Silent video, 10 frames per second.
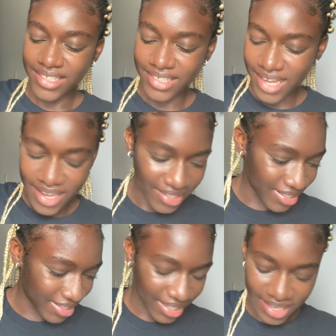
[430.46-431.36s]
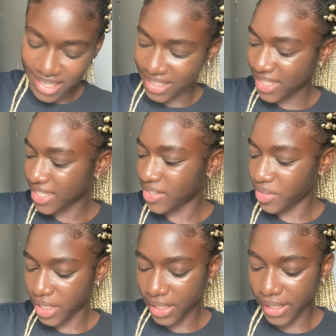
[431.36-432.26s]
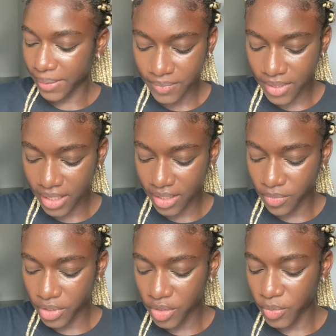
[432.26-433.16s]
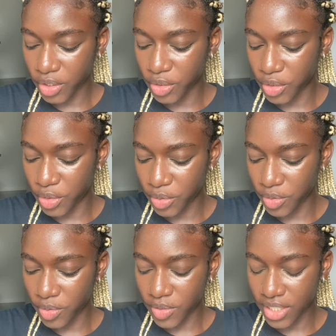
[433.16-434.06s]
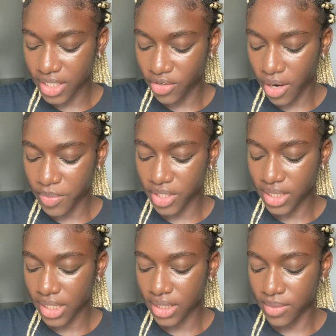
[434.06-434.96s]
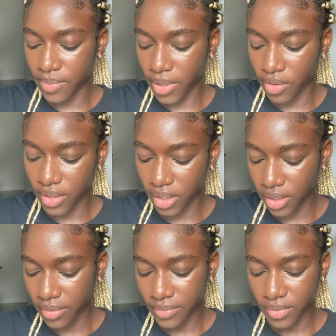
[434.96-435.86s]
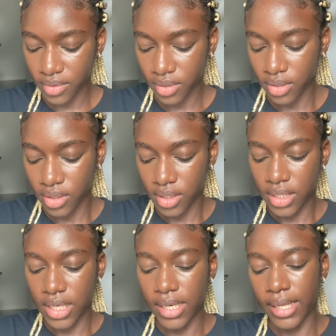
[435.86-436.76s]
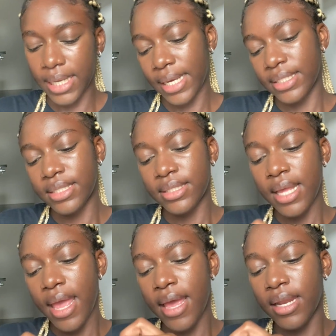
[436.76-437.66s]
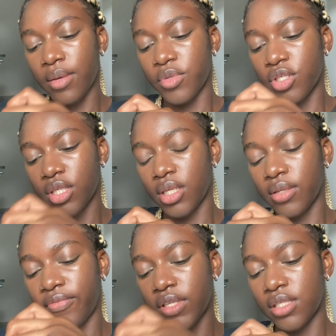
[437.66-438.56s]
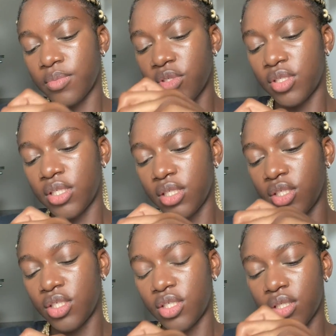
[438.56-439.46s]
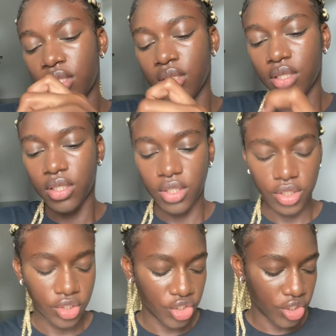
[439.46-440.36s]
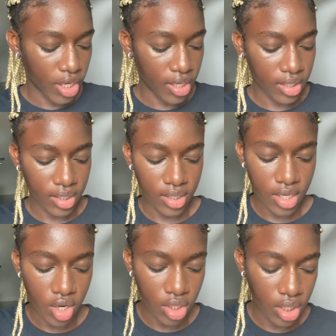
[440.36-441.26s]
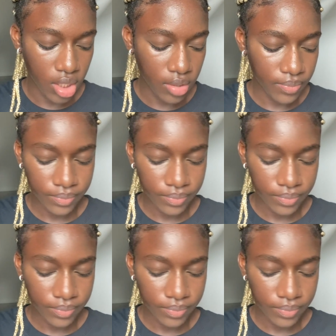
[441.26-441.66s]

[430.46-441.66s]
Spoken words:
Yes, talent. Okay, and then what you want to do is grab your setting powder, and like I said, I'm using Fenty Beauty's shade in Honey.